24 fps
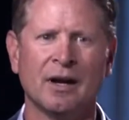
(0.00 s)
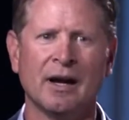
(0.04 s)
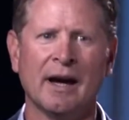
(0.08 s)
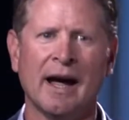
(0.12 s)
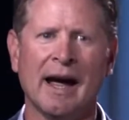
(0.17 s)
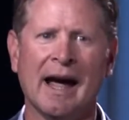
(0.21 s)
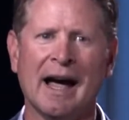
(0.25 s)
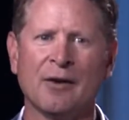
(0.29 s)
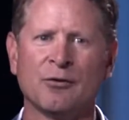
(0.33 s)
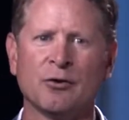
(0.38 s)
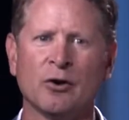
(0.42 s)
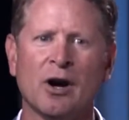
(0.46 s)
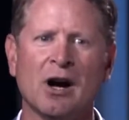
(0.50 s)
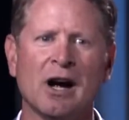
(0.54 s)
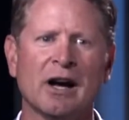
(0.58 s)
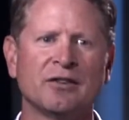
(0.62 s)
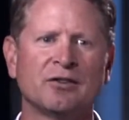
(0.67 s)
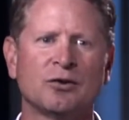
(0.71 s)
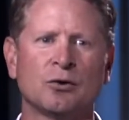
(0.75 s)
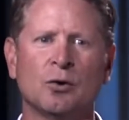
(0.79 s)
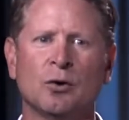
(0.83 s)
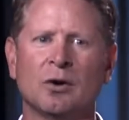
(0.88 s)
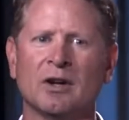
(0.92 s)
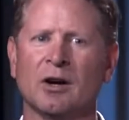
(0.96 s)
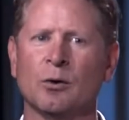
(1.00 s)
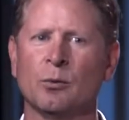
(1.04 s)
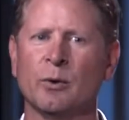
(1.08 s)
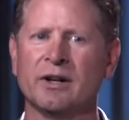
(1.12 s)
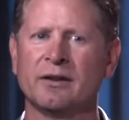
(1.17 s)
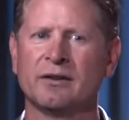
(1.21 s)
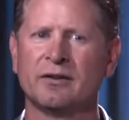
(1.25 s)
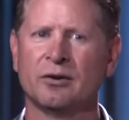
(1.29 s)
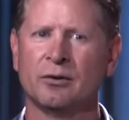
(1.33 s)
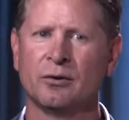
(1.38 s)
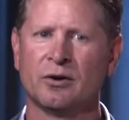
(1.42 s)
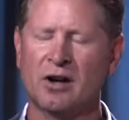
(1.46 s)
After high school, I went
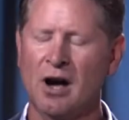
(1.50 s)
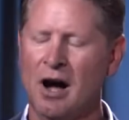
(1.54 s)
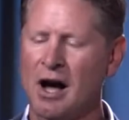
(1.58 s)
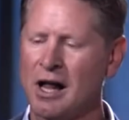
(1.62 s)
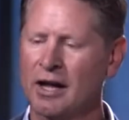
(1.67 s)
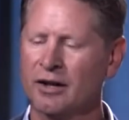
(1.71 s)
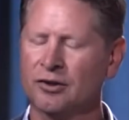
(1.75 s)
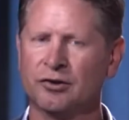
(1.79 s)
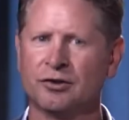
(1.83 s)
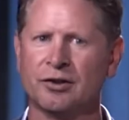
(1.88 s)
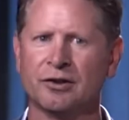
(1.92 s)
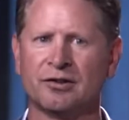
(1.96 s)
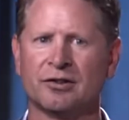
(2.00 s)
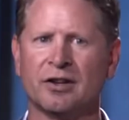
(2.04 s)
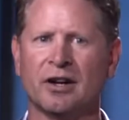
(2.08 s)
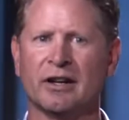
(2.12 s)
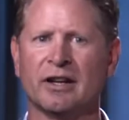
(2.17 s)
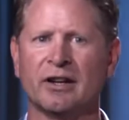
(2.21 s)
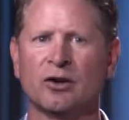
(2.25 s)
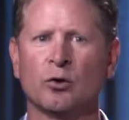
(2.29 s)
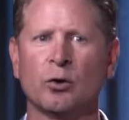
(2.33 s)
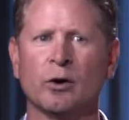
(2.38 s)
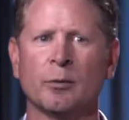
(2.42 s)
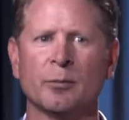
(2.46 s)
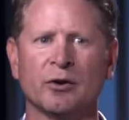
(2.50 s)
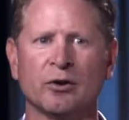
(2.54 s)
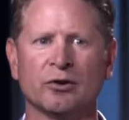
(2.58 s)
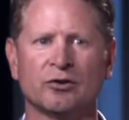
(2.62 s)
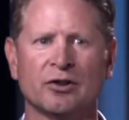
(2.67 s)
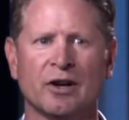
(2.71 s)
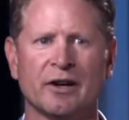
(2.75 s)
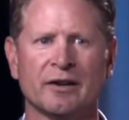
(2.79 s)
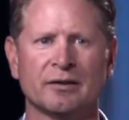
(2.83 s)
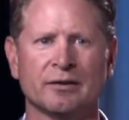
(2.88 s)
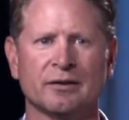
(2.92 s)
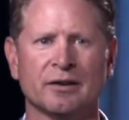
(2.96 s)
to college to study criminal
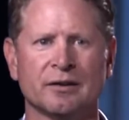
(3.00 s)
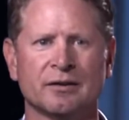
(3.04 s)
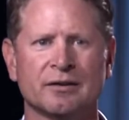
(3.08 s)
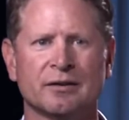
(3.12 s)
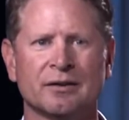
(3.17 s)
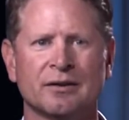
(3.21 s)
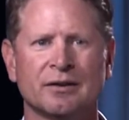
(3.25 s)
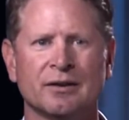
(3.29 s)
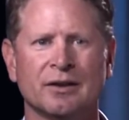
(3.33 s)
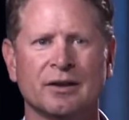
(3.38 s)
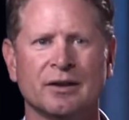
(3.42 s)
justice,